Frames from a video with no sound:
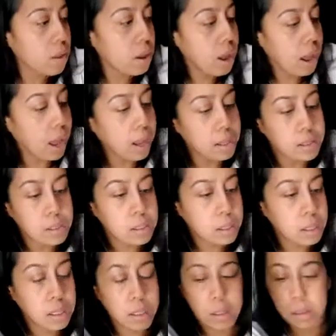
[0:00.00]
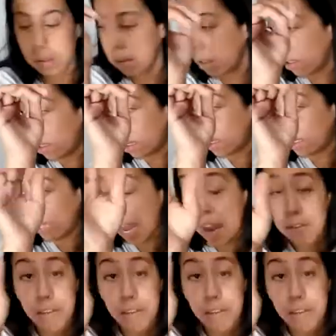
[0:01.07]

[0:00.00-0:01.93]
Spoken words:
And aside